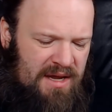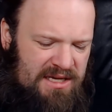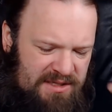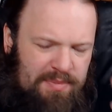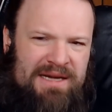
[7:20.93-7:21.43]

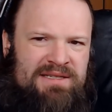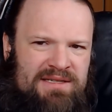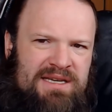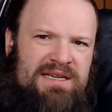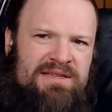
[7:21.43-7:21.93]
spice.
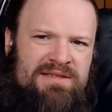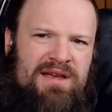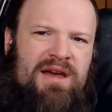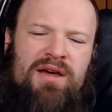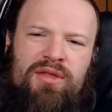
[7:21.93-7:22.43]
He is
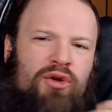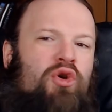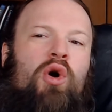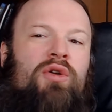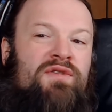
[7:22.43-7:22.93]
the
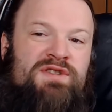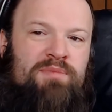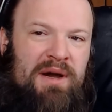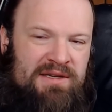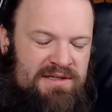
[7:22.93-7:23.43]
god of
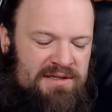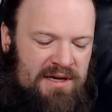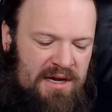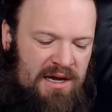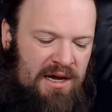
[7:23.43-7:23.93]
spice.
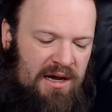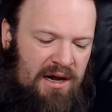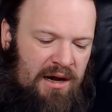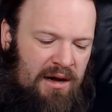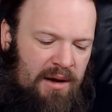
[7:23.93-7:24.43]

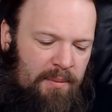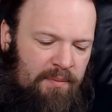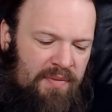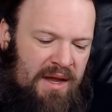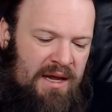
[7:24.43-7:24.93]

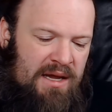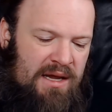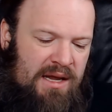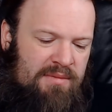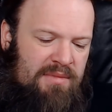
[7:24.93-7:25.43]
I
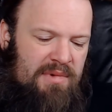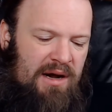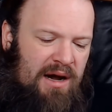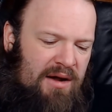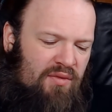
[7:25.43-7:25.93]

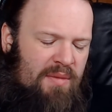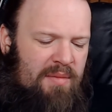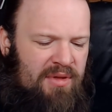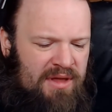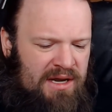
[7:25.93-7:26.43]

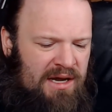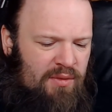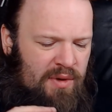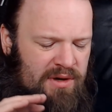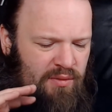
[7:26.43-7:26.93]
remember that I
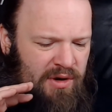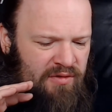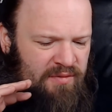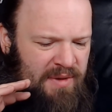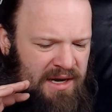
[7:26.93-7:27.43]
went in one
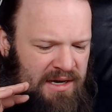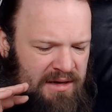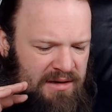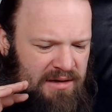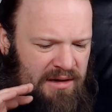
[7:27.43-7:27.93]
of my
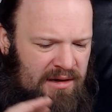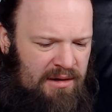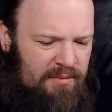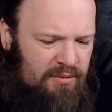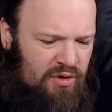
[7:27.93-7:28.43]

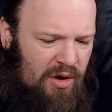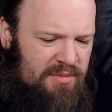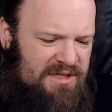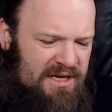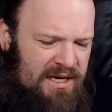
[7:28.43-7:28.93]

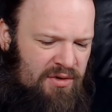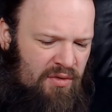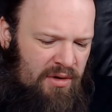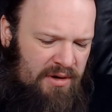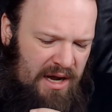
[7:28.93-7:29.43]
comments later
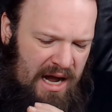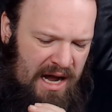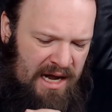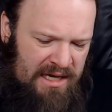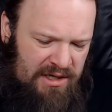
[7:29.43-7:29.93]
on.
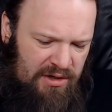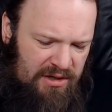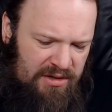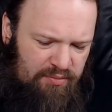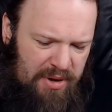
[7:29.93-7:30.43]
I
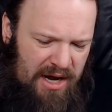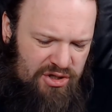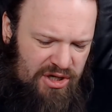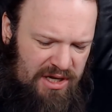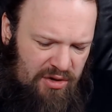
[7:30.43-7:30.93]

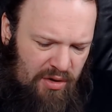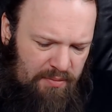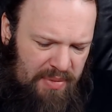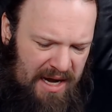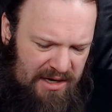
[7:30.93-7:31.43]
partially
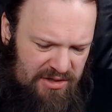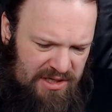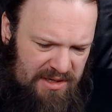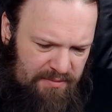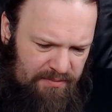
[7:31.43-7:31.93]
compared
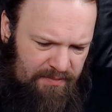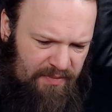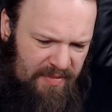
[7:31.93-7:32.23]
him,